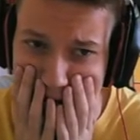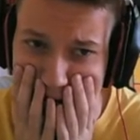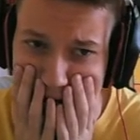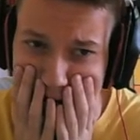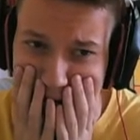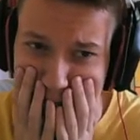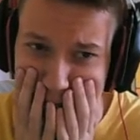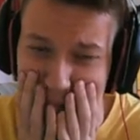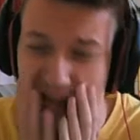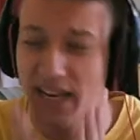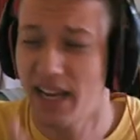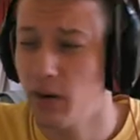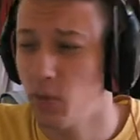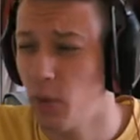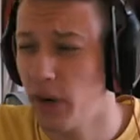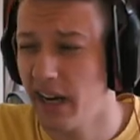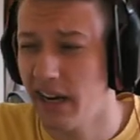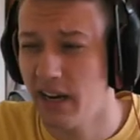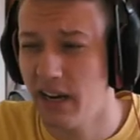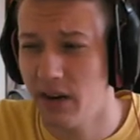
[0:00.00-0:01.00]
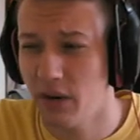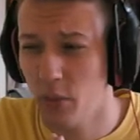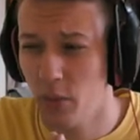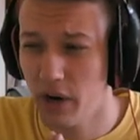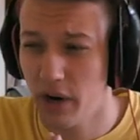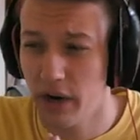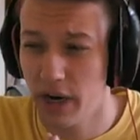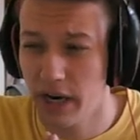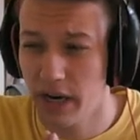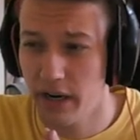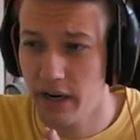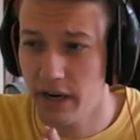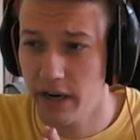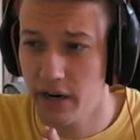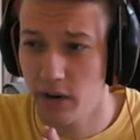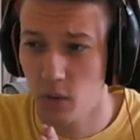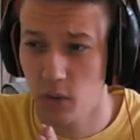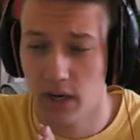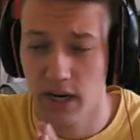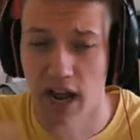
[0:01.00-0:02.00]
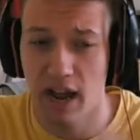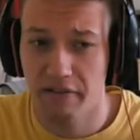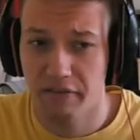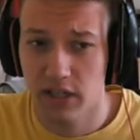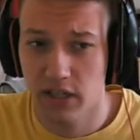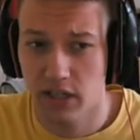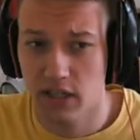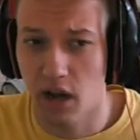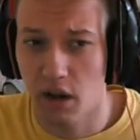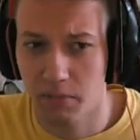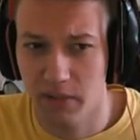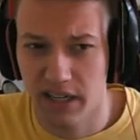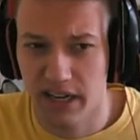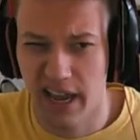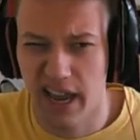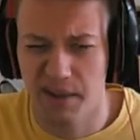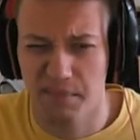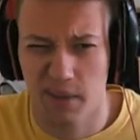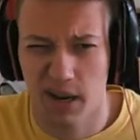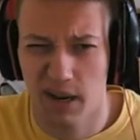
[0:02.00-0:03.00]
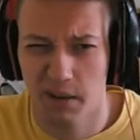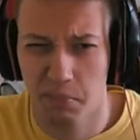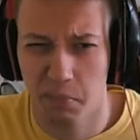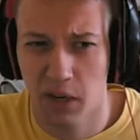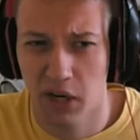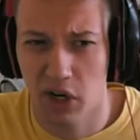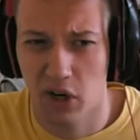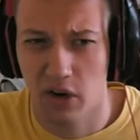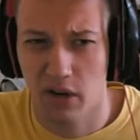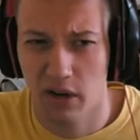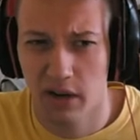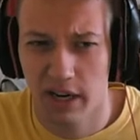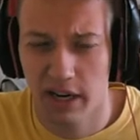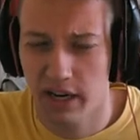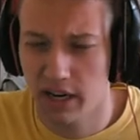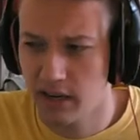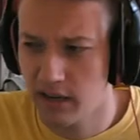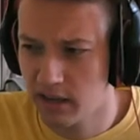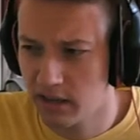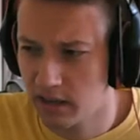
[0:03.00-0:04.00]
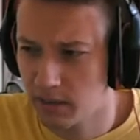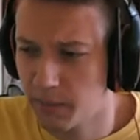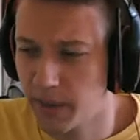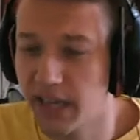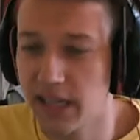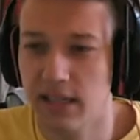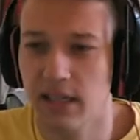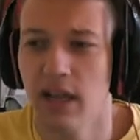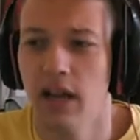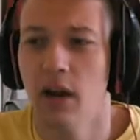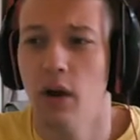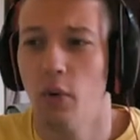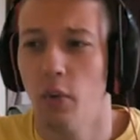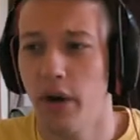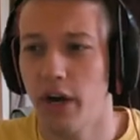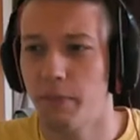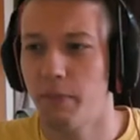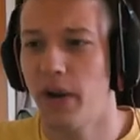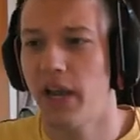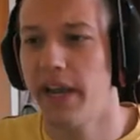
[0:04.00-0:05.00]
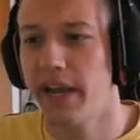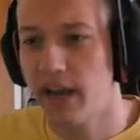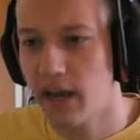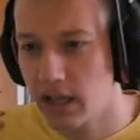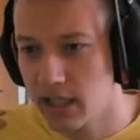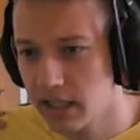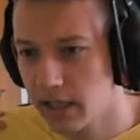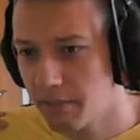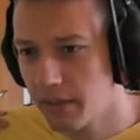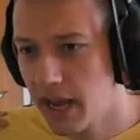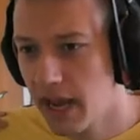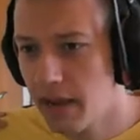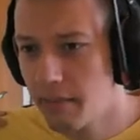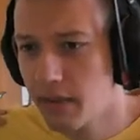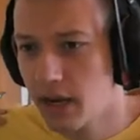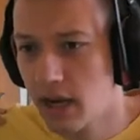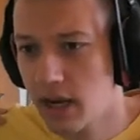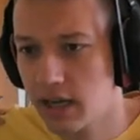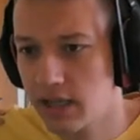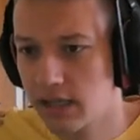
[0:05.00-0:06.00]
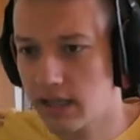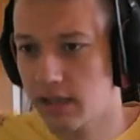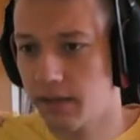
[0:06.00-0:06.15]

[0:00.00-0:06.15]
then we would have to stop the game middle because we are playing custom game, because